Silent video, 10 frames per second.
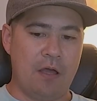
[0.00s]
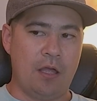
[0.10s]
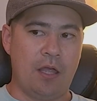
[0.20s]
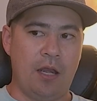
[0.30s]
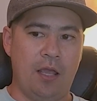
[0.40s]

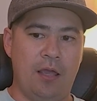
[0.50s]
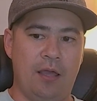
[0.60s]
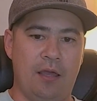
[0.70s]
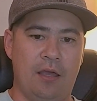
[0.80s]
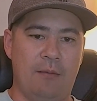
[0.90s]
on
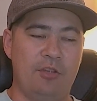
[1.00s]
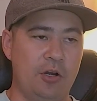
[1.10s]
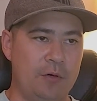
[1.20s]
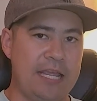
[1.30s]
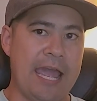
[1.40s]

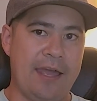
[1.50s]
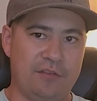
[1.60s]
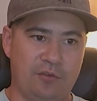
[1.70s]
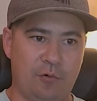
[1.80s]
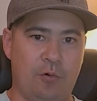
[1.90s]

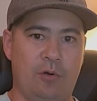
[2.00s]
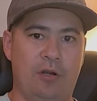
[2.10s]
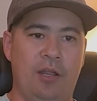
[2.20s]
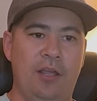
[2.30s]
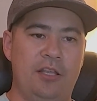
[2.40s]
gas
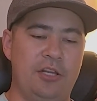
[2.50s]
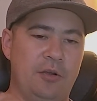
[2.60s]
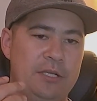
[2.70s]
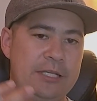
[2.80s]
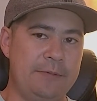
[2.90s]
or
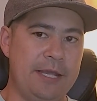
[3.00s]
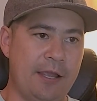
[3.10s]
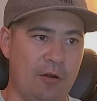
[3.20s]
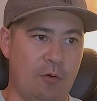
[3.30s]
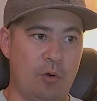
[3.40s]

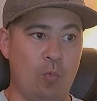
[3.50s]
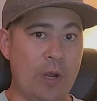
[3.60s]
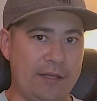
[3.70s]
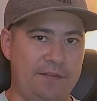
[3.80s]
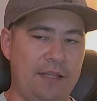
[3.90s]
EPA or
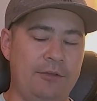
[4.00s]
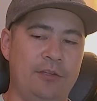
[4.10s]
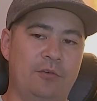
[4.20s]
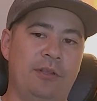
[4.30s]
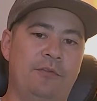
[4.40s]
weight
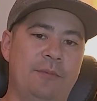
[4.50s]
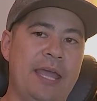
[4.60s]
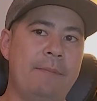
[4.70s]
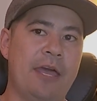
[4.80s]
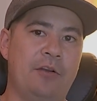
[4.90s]
savings really from
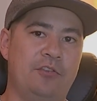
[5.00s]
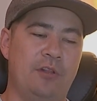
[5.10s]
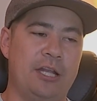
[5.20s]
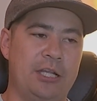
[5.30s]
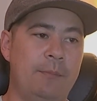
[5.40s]
that matter.
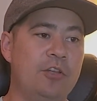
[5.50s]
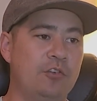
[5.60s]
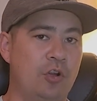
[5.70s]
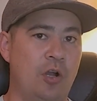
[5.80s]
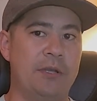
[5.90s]
So a lot of
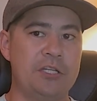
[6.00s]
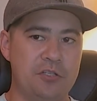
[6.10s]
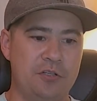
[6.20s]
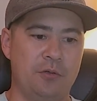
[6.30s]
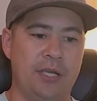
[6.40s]
companies are going
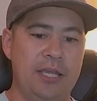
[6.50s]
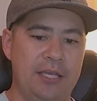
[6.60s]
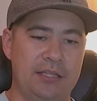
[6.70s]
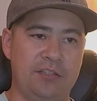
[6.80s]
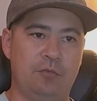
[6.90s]
to
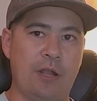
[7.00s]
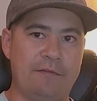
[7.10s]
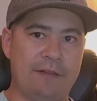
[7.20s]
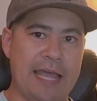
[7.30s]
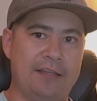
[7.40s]
these
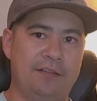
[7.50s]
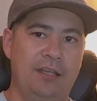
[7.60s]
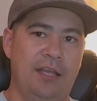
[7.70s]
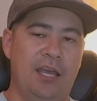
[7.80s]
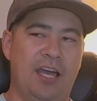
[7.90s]
run
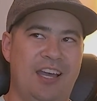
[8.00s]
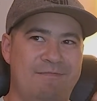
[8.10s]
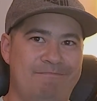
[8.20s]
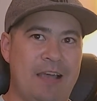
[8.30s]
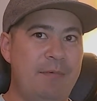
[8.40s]
flats.
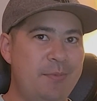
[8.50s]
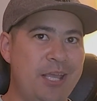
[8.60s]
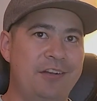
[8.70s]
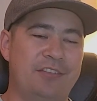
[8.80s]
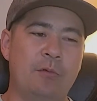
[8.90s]
I'm going to
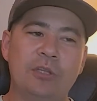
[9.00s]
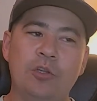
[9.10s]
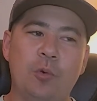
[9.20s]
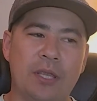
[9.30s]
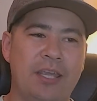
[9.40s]
be honest, I
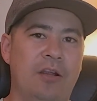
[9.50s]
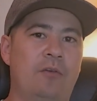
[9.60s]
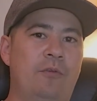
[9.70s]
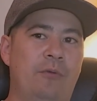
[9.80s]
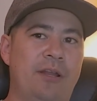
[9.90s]
really don't
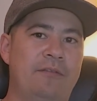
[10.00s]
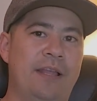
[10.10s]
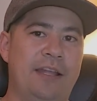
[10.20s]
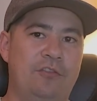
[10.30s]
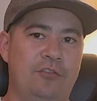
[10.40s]
care for run
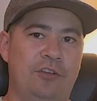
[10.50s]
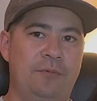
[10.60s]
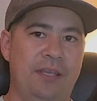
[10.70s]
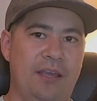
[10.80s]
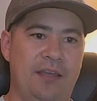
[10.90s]
flats
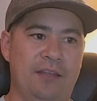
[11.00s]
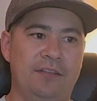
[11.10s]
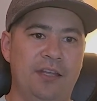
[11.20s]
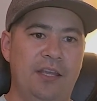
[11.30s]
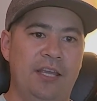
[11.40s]
just
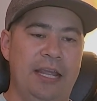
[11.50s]
because